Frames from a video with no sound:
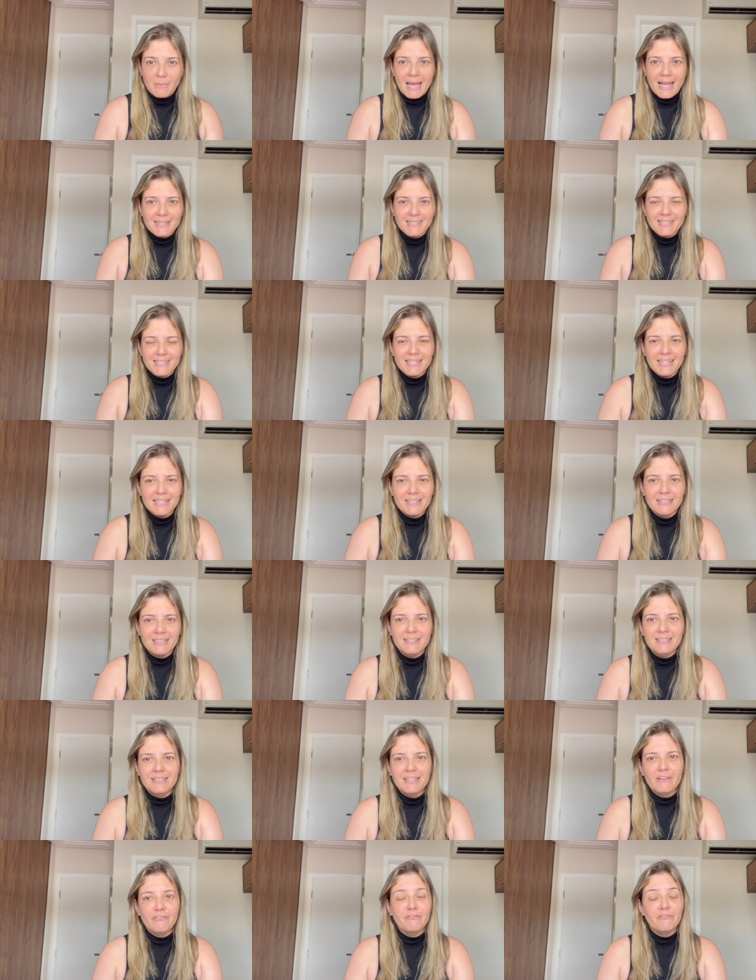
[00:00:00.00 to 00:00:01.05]

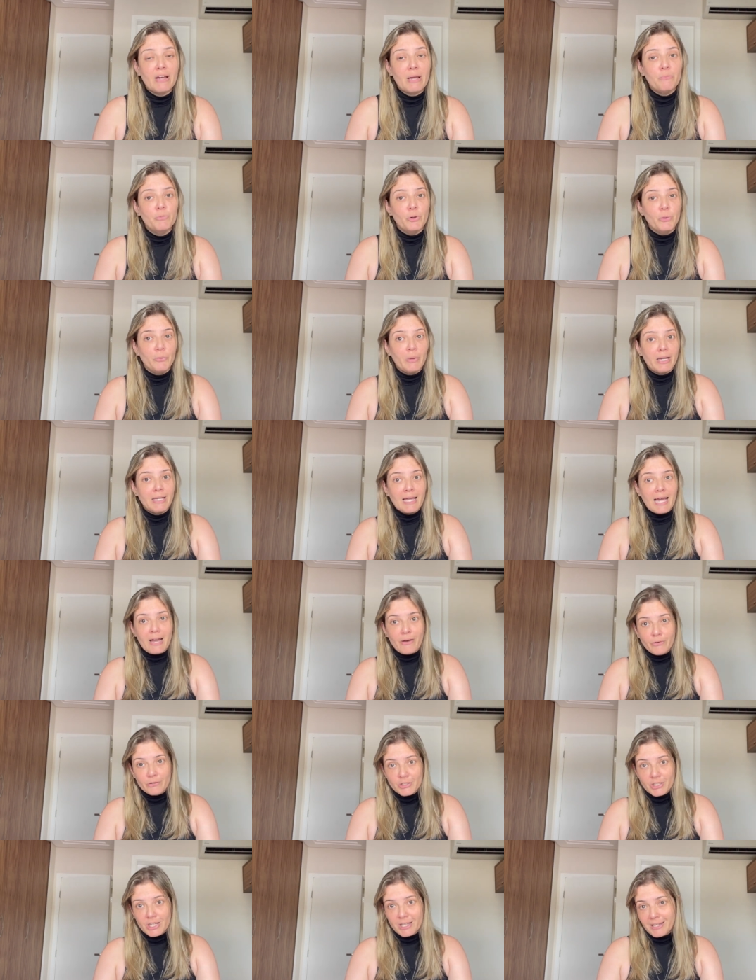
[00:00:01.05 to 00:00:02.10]
medicine, the
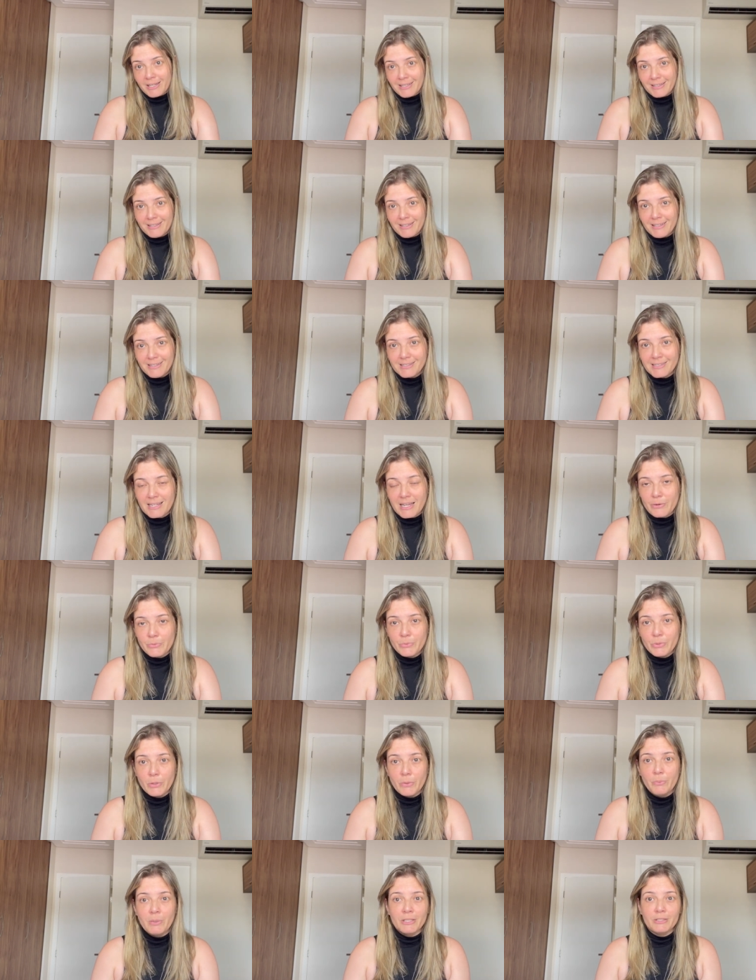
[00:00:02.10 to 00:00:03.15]
fibromyalgia is a
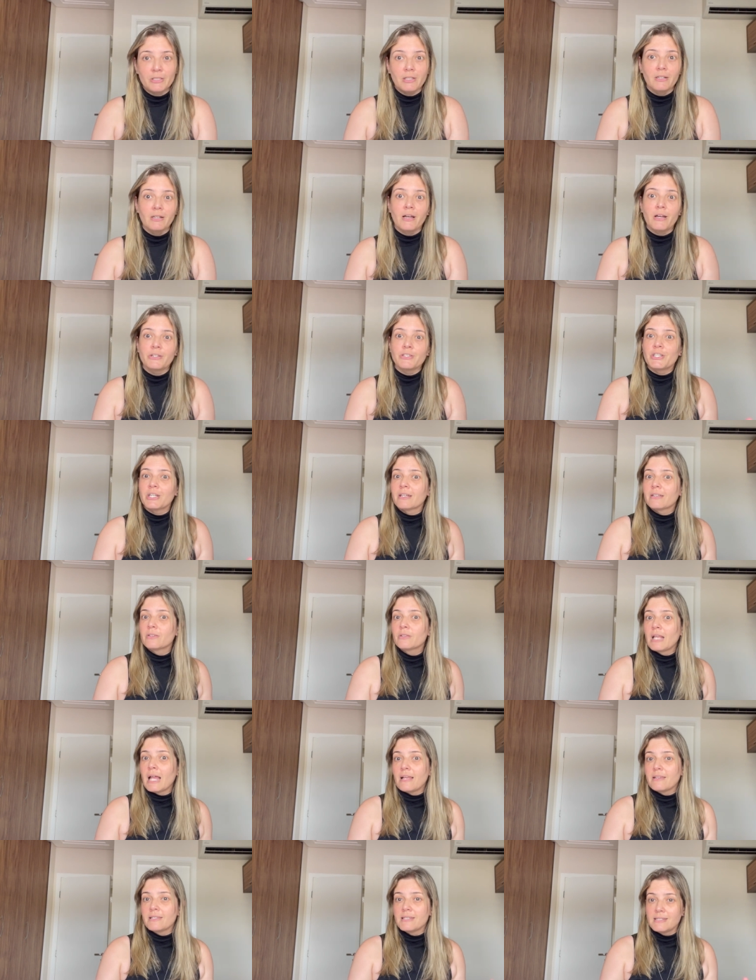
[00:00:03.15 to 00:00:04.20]
rheumatologic
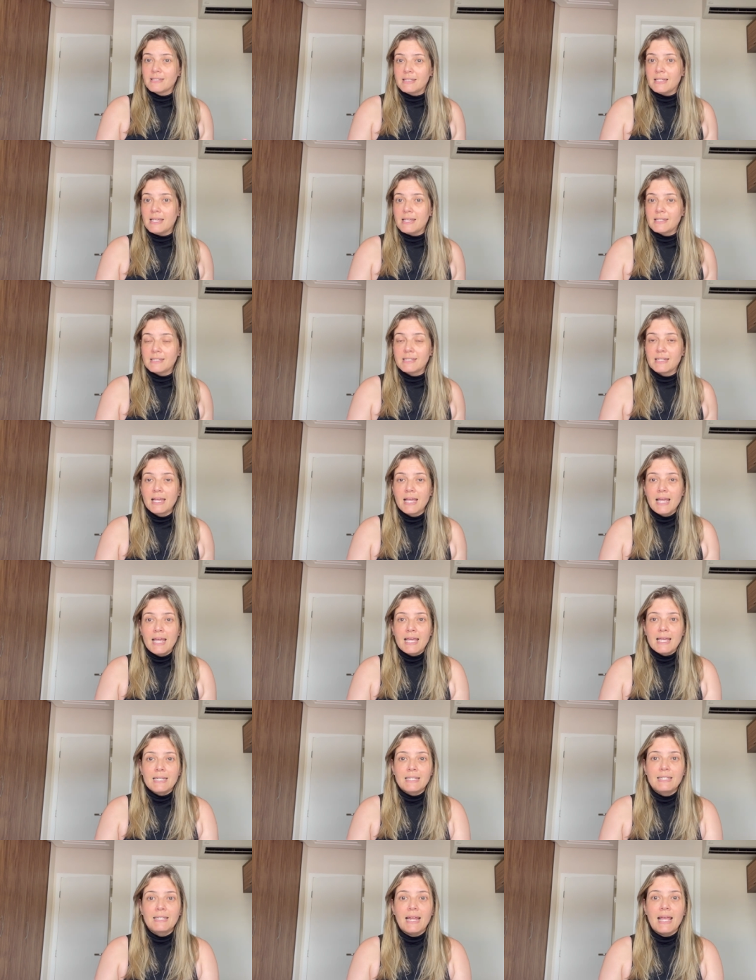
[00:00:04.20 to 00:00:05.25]
disease
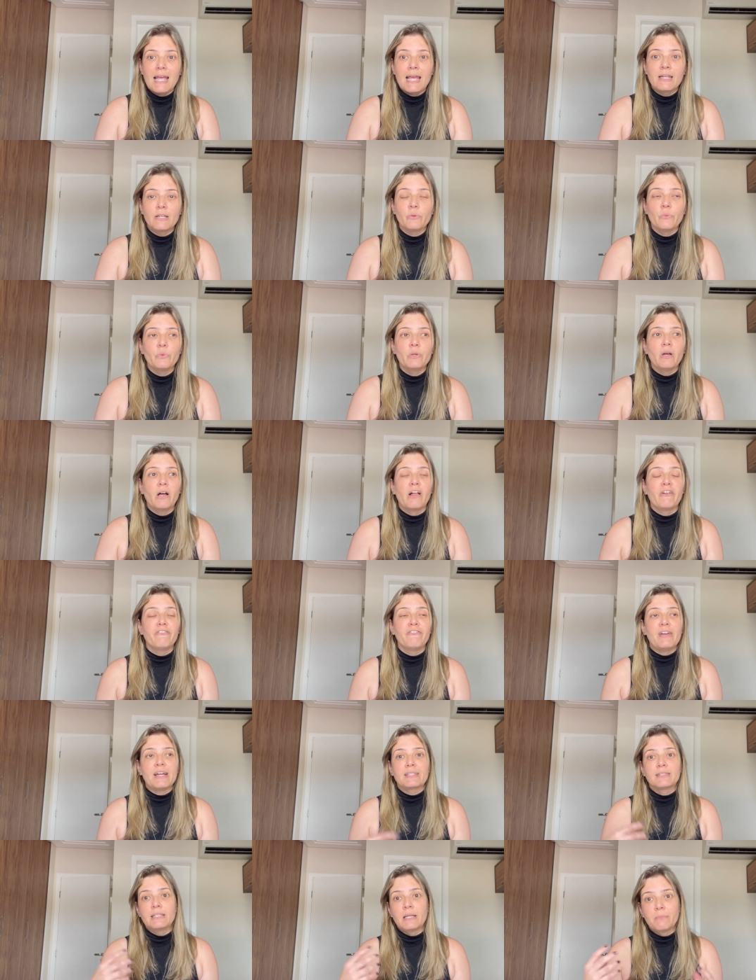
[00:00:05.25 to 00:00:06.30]
that will
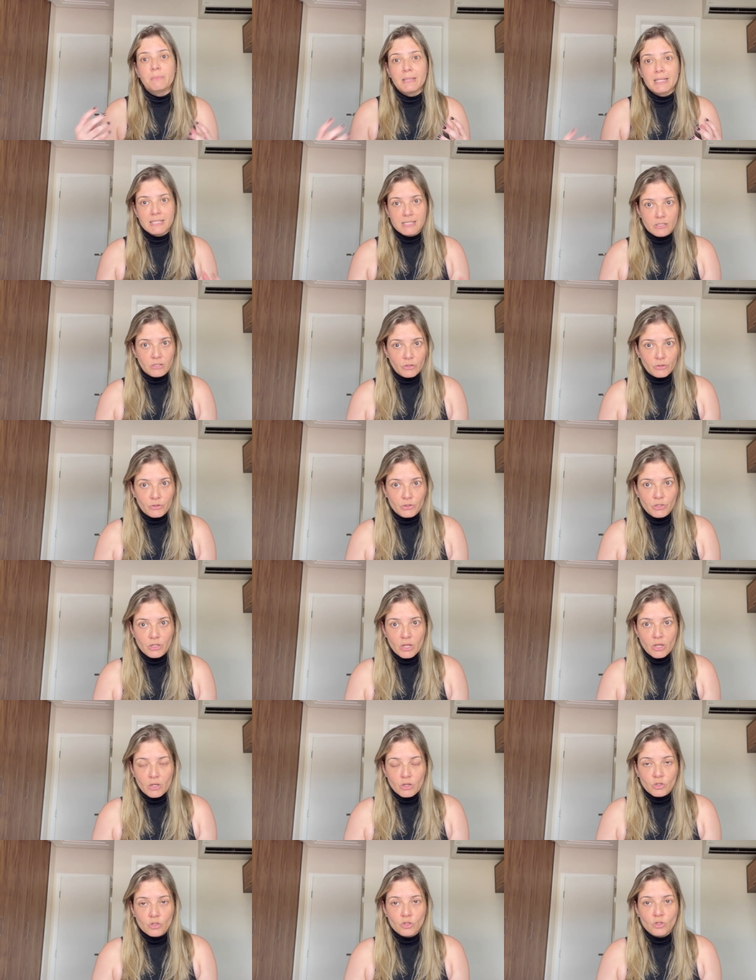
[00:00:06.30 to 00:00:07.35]
affect the muscles.
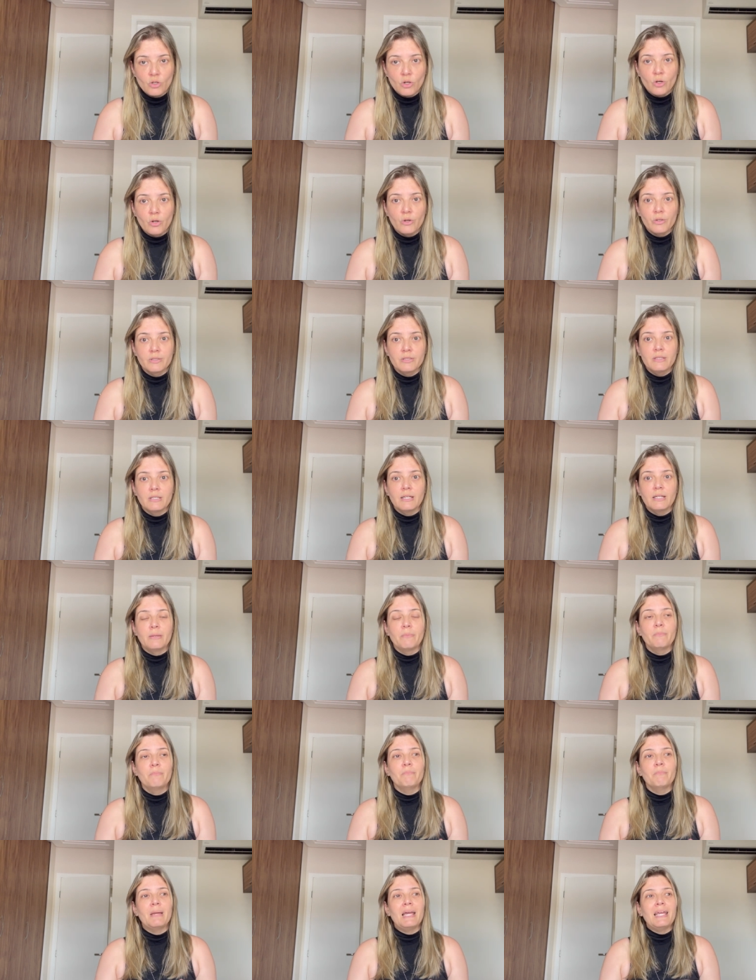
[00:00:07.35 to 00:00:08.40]
So
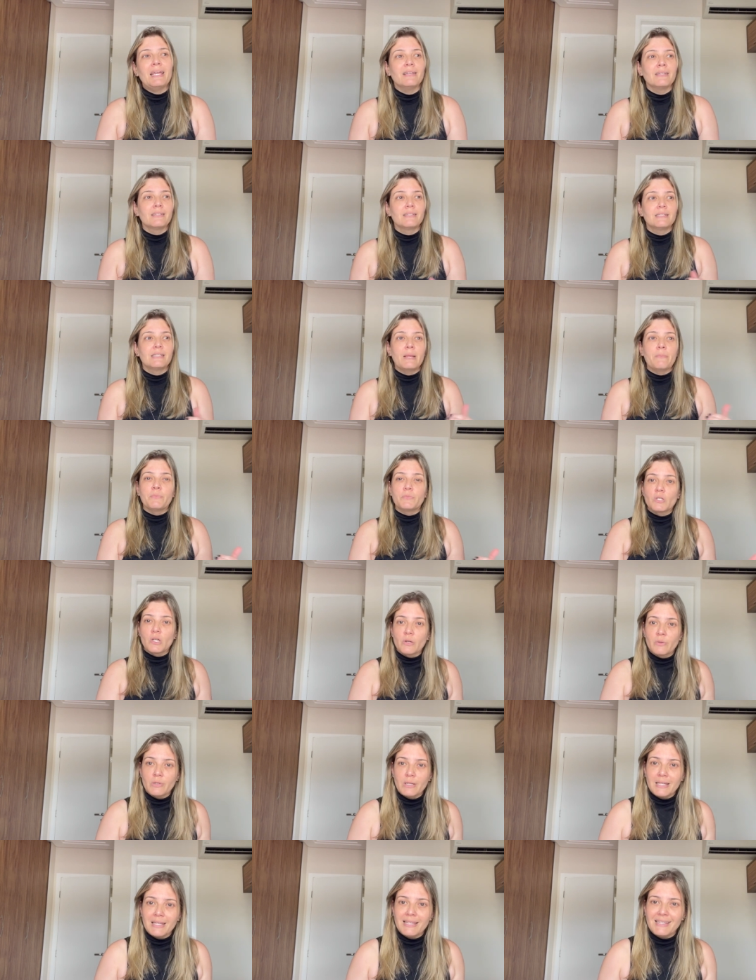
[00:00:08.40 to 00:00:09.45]
the main
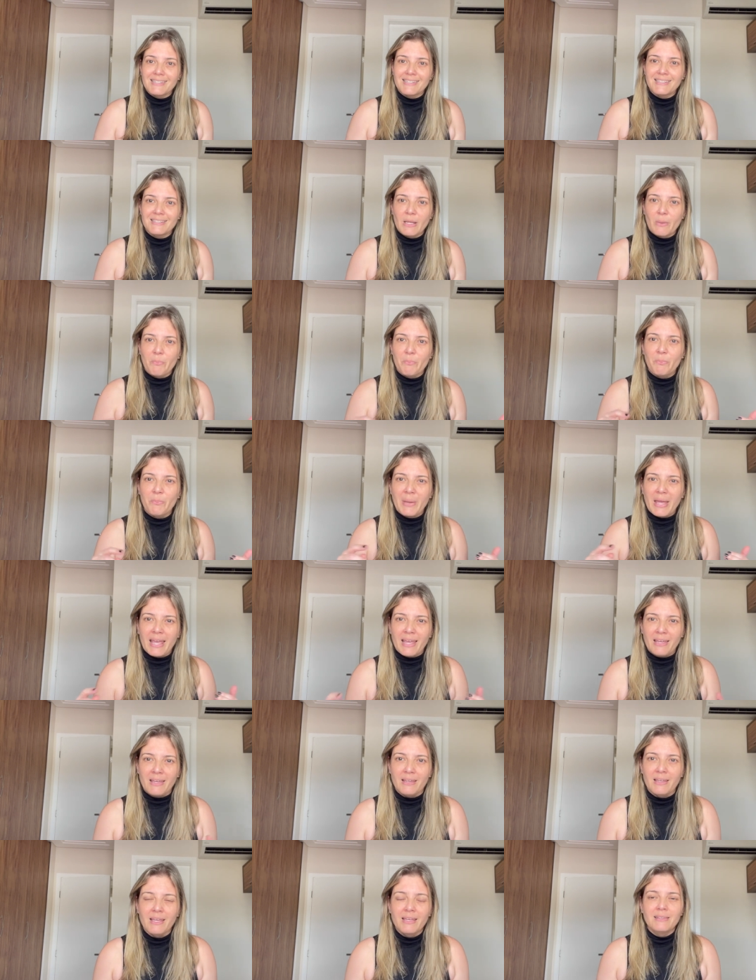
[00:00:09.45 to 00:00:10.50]
symptom is the
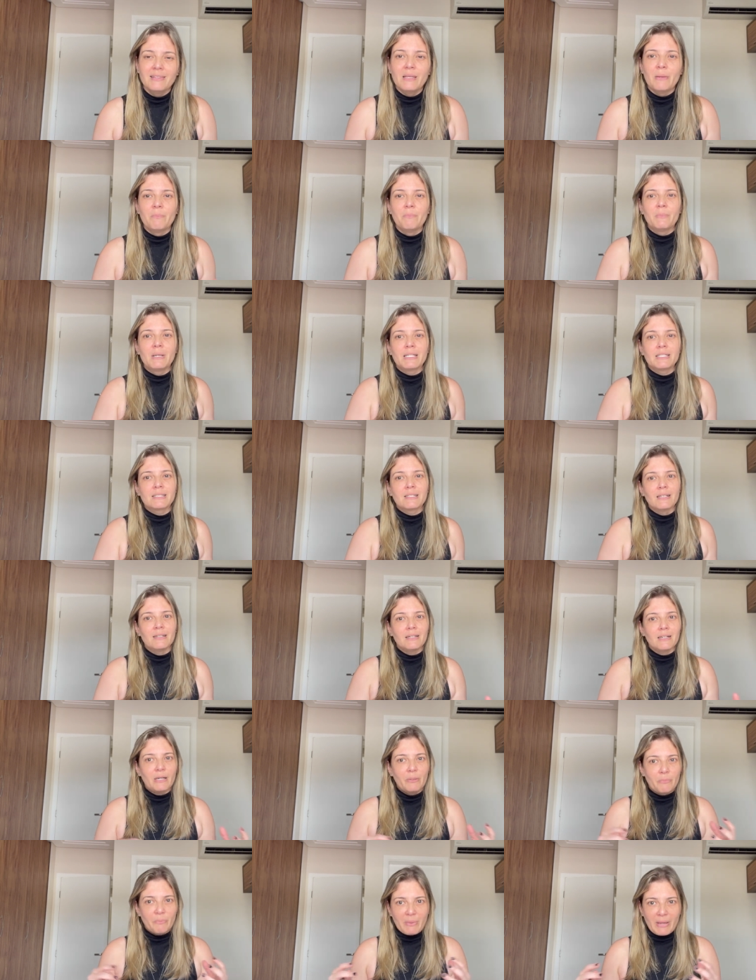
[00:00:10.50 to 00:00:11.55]
pain, the
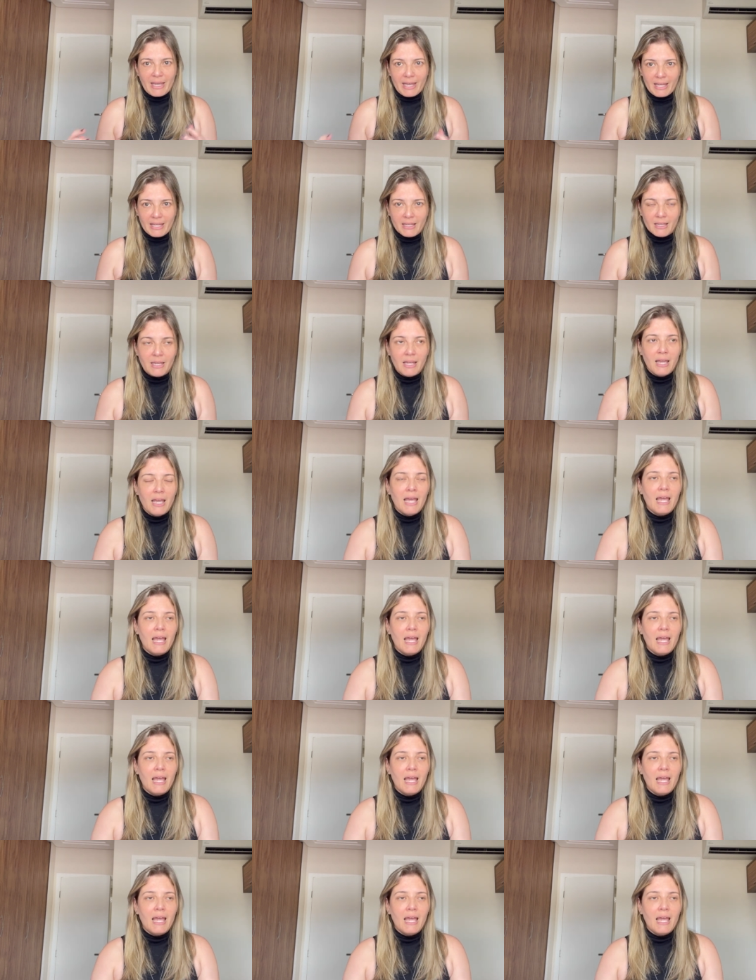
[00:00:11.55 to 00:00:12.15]
muscular pain.